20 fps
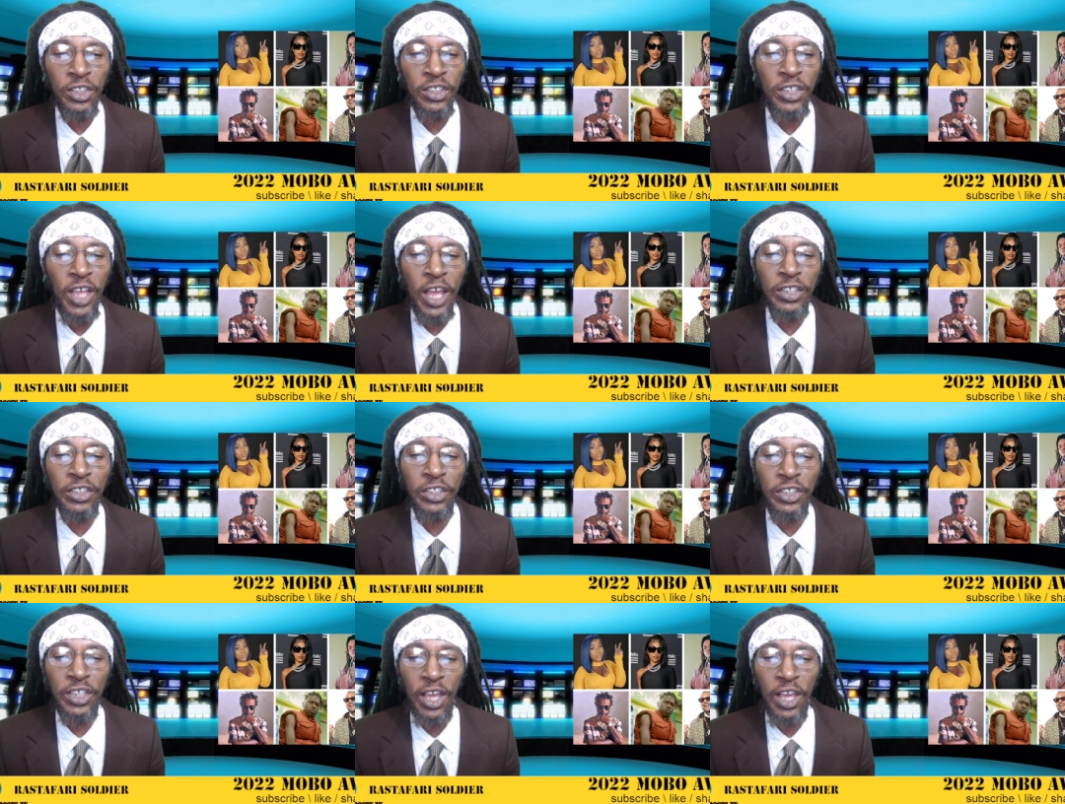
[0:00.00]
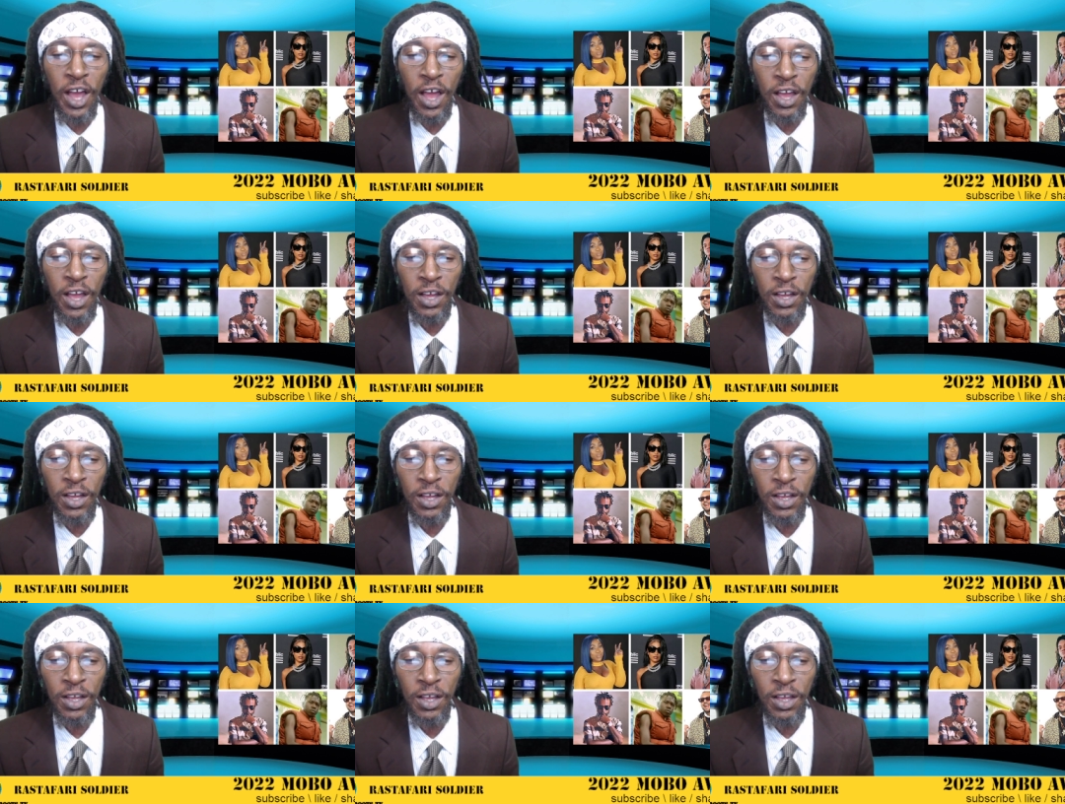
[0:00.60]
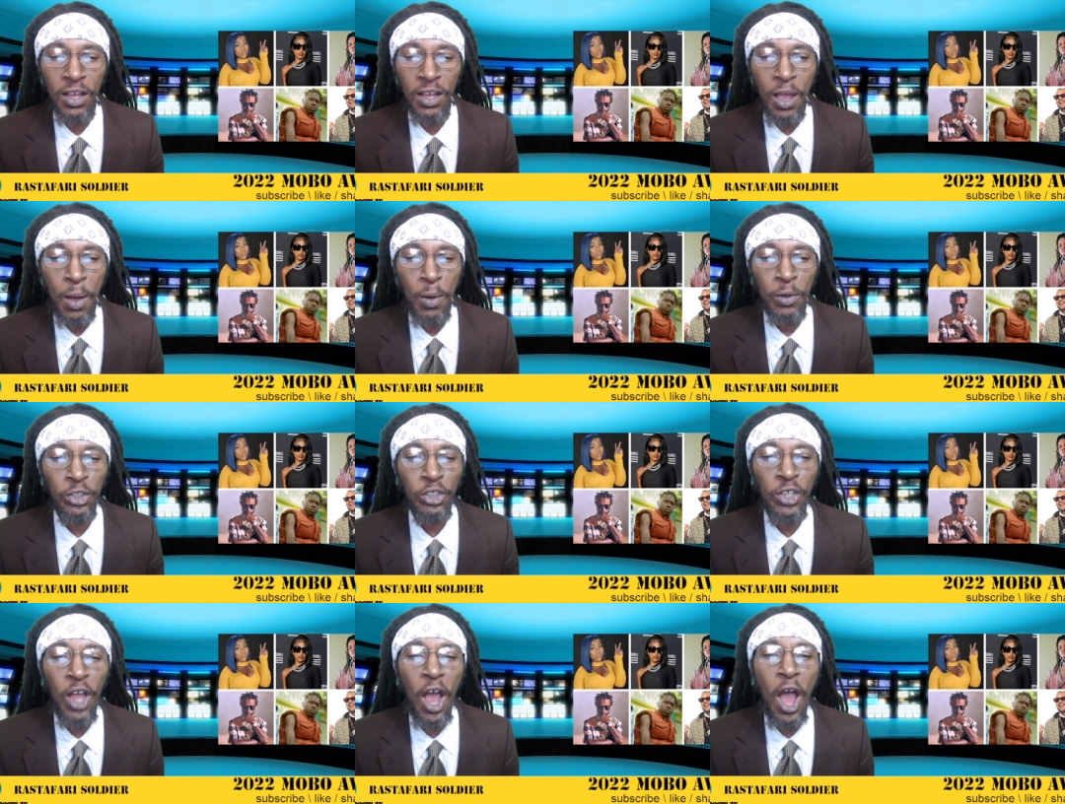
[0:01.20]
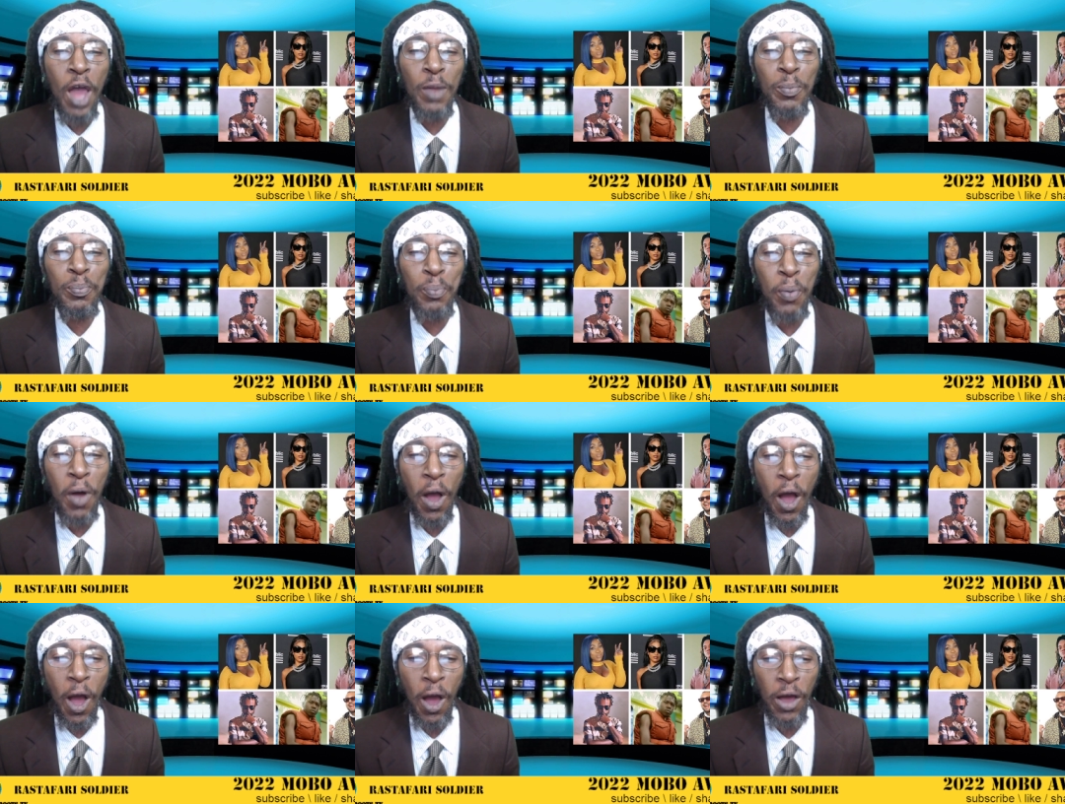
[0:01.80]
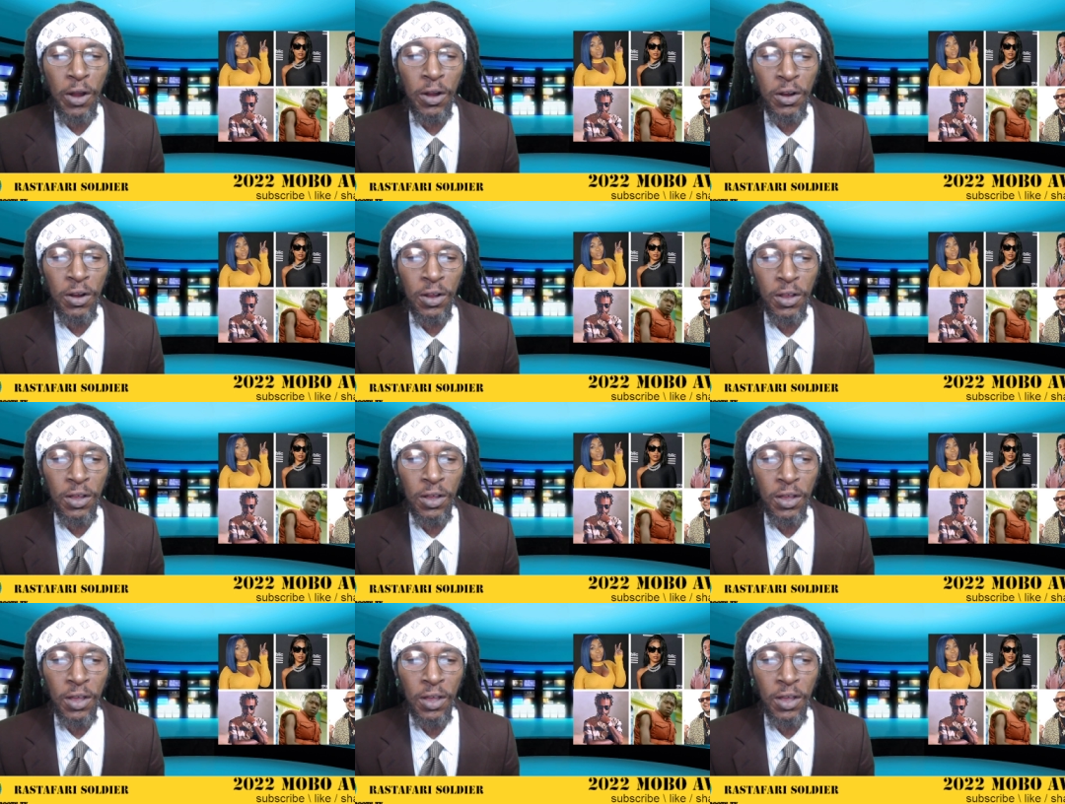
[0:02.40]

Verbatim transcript: Shenseea, Sean Paul,